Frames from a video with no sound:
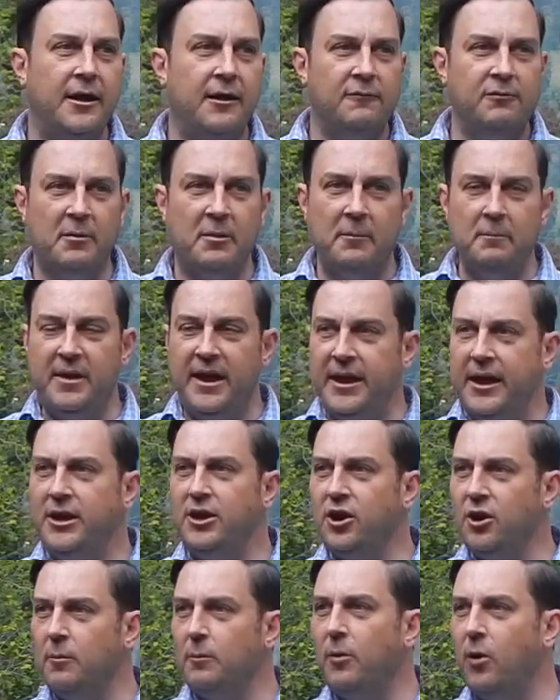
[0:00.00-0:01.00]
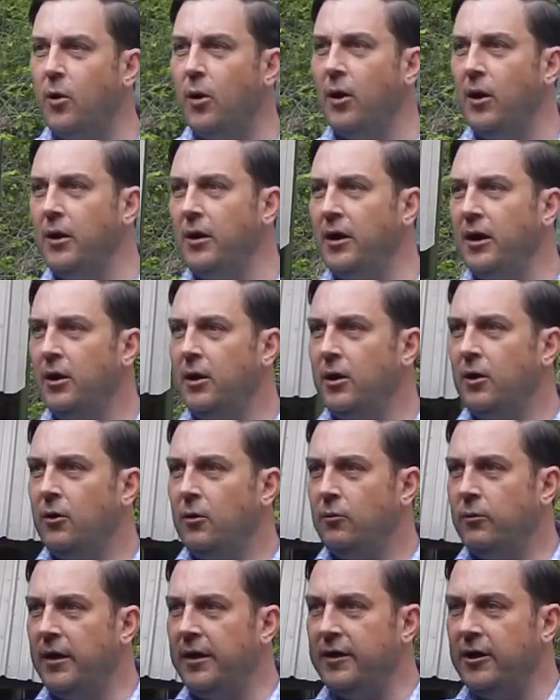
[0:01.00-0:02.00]
From the minute you're born,
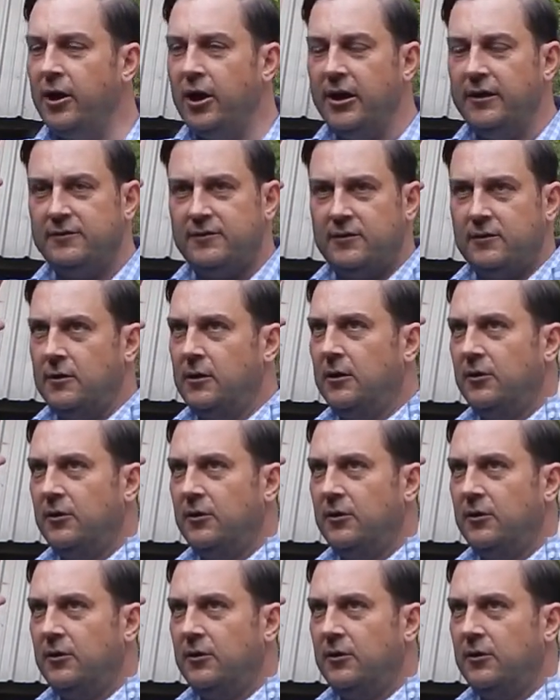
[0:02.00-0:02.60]
whether it's